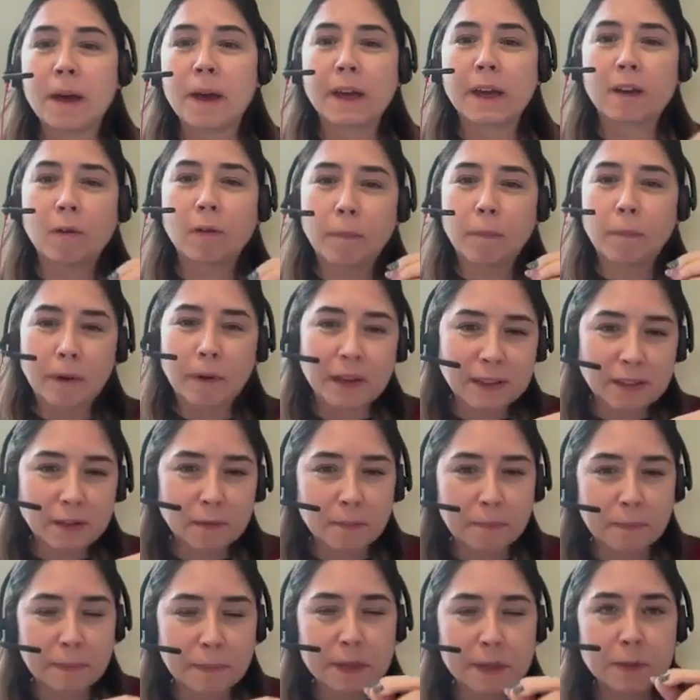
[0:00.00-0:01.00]
a
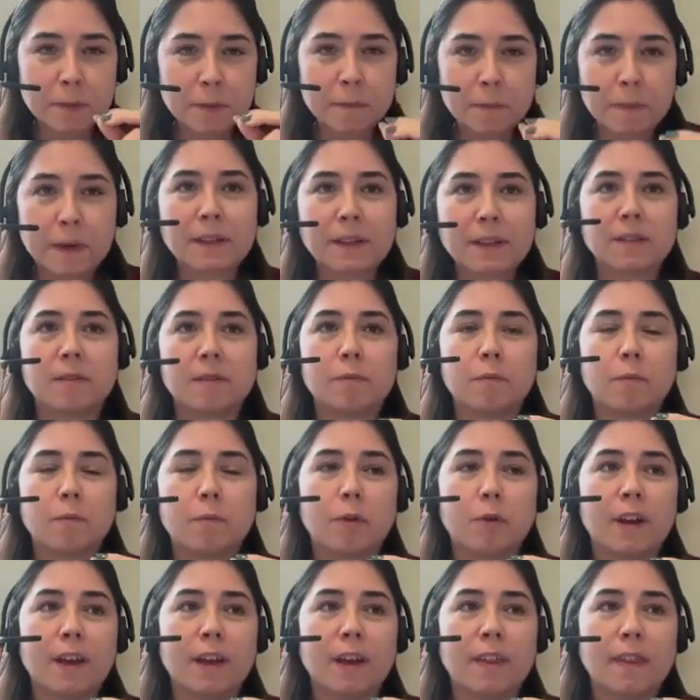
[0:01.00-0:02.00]
cooperative
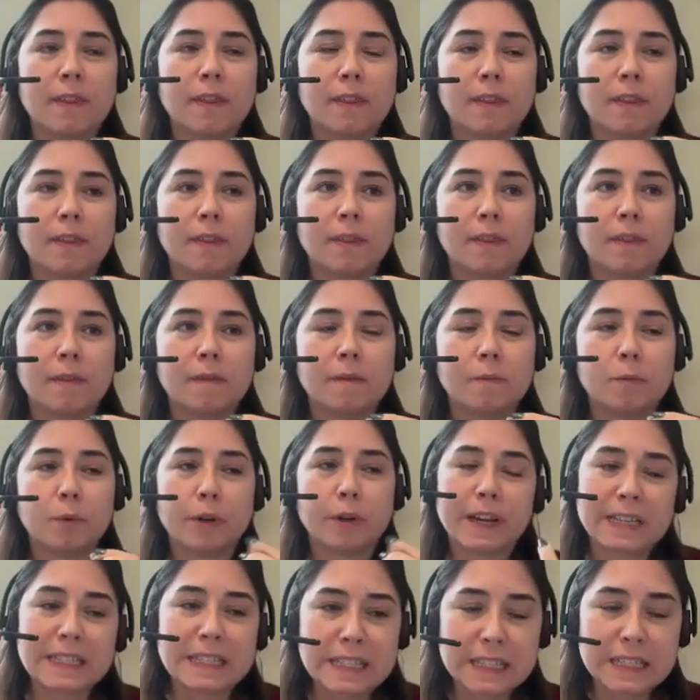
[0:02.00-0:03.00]
perspective, what I
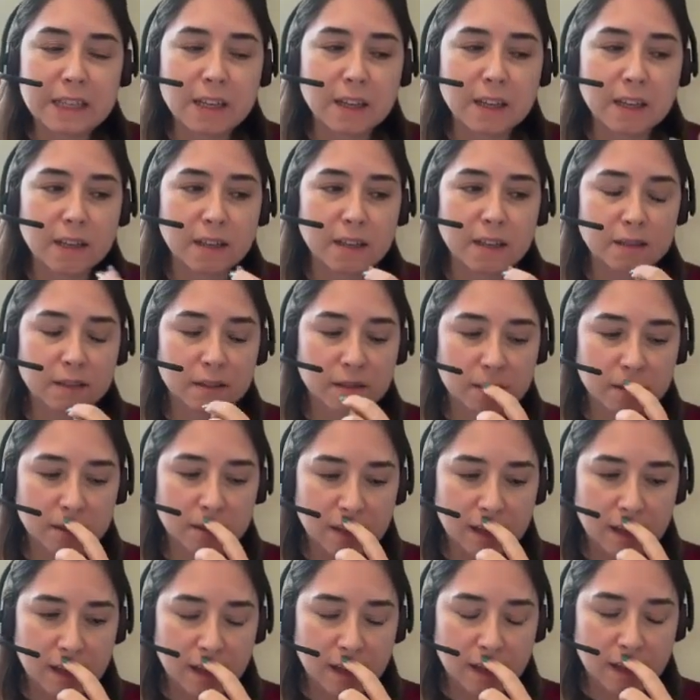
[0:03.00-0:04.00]
see is
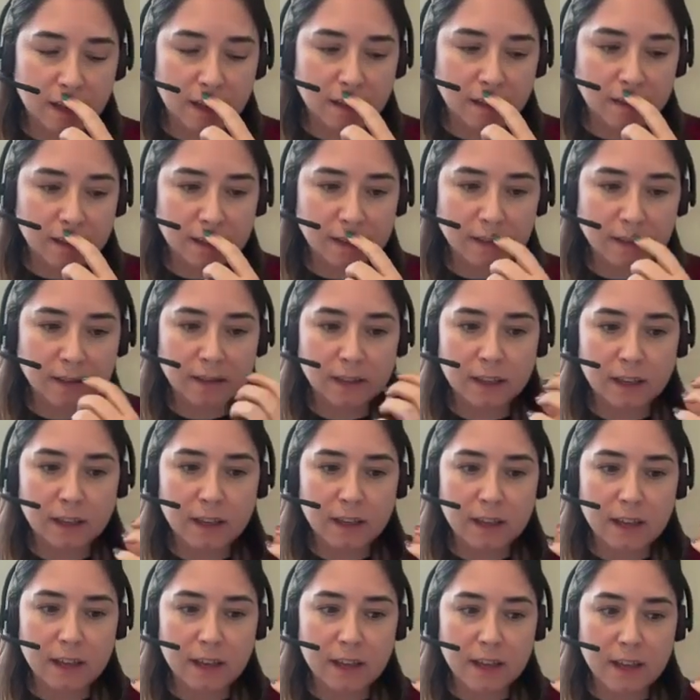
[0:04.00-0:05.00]
that
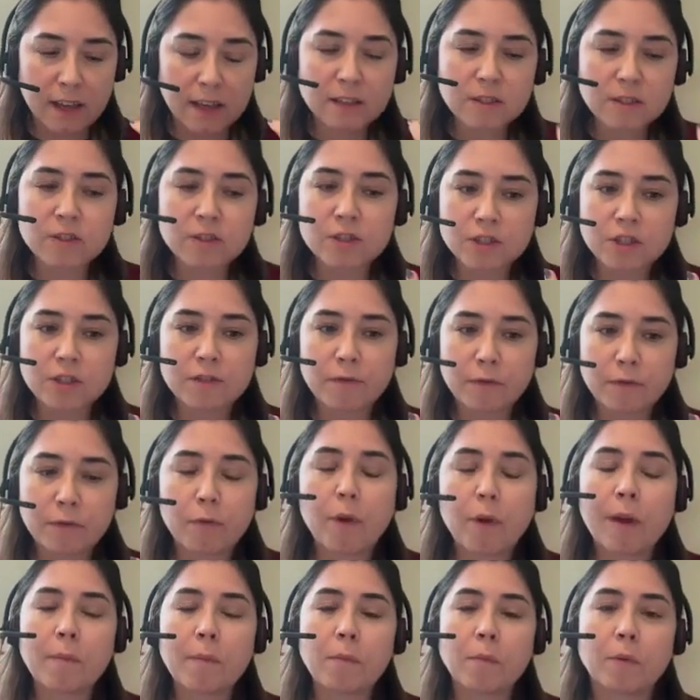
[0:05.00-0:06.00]
the SDG
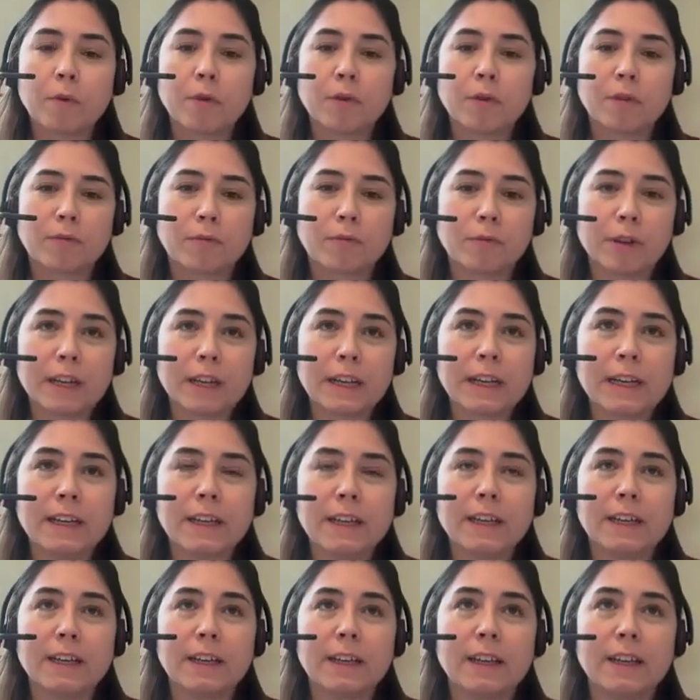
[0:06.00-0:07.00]
framework
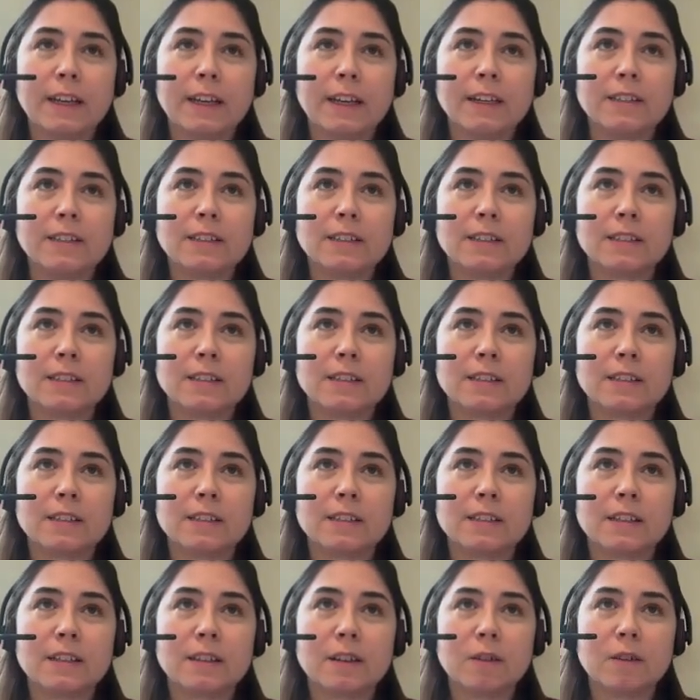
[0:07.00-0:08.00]
really is
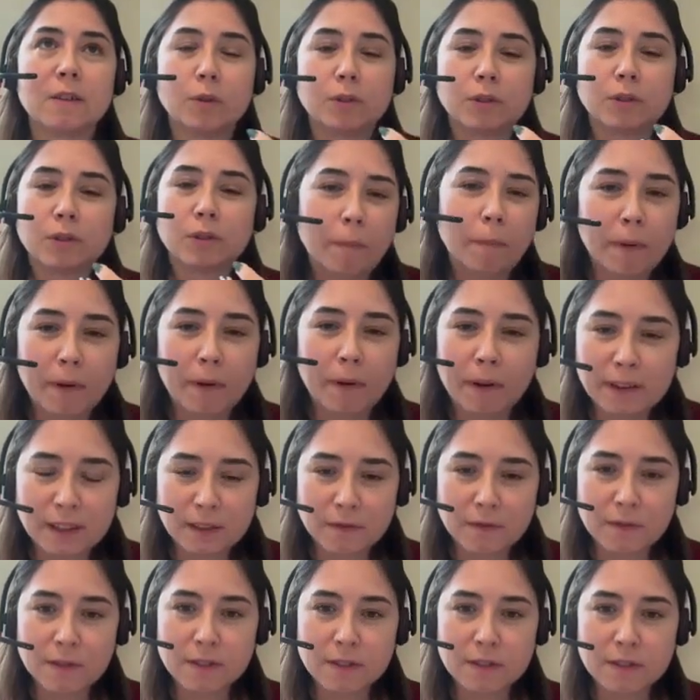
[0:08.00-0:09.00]
what
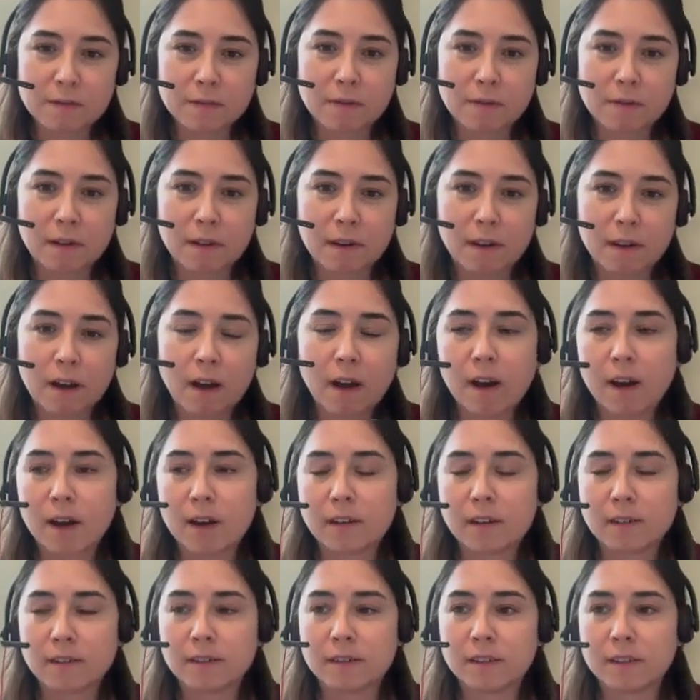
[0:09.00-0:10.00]
cooperatives
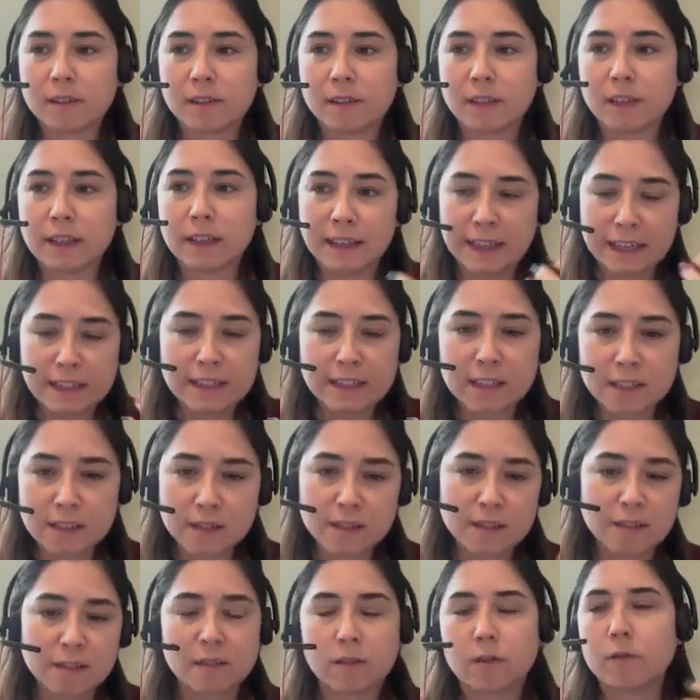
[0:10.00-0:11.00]
are in
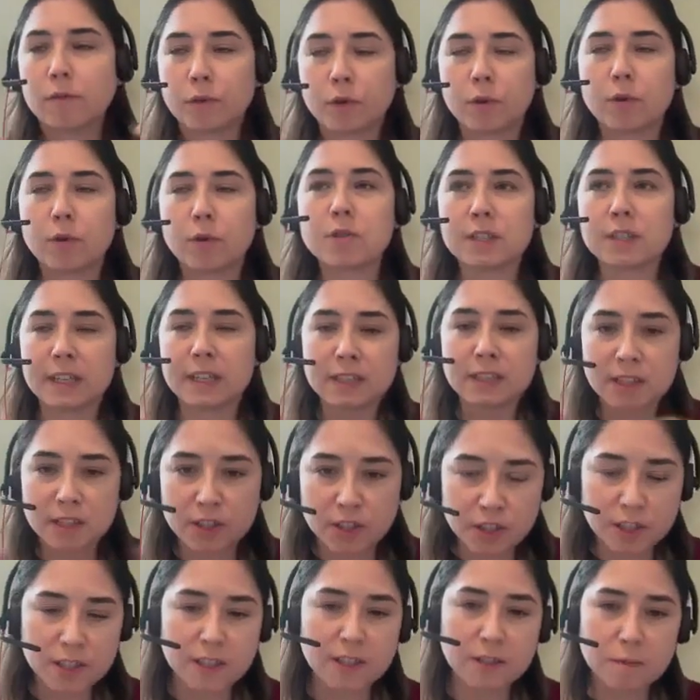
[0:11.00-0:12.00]
essence. Of course, the
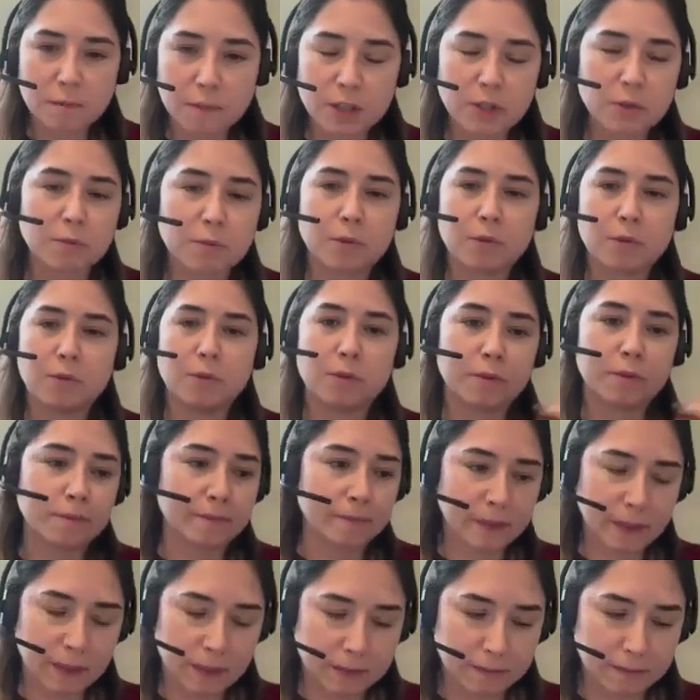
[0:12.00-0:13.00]
SDG is much more